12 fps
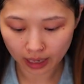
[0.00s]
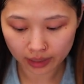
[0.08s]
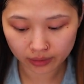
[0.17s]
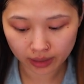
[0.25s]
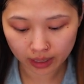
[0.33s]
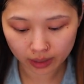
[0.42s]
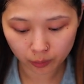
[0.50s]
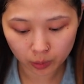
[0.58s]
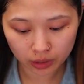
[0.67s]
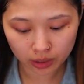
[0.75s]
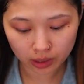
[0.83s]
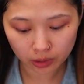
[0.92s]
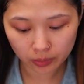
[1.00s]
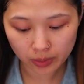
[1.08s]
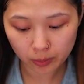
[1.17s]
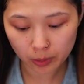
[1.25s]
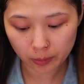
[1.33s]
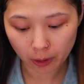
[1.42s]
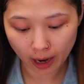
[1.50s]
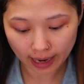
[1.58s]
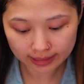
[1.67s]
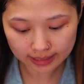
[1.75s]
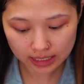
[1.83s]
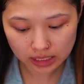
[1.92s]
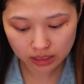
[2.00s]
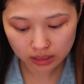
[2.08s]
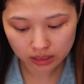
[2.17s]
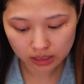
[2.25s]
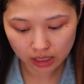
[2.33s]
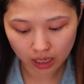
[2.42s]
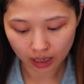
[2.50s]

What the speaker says: I think with a little bit more practice,